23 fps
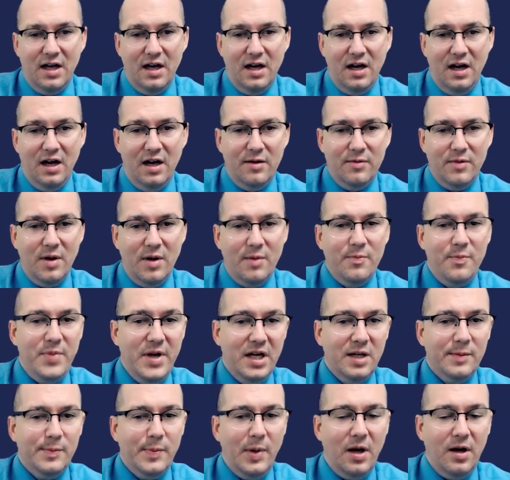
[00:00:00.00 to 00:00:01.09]
A
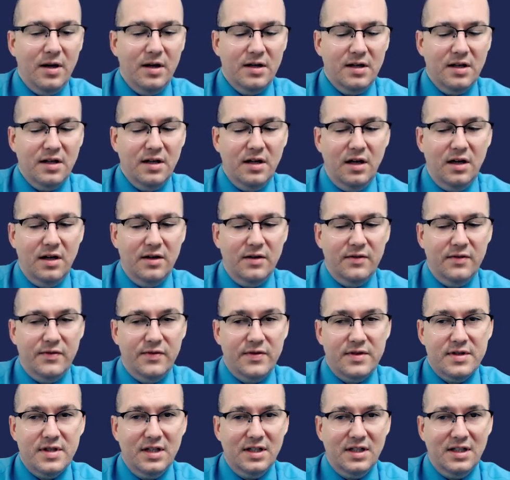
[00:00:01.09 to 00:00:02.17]
big part of
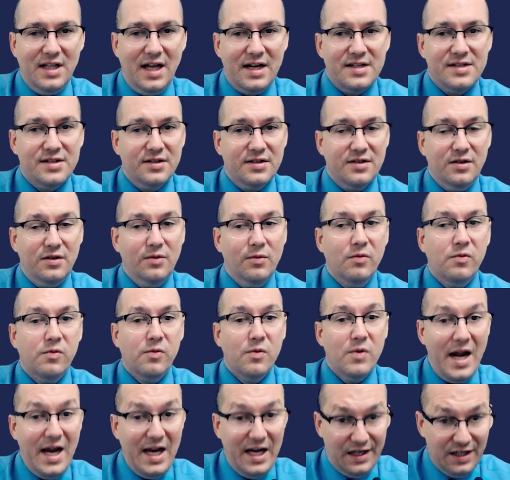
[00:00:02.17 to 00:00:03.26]
the lexical
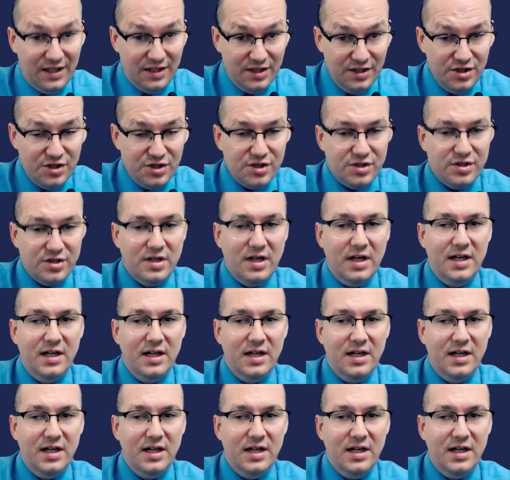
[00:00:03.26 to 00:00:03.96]
range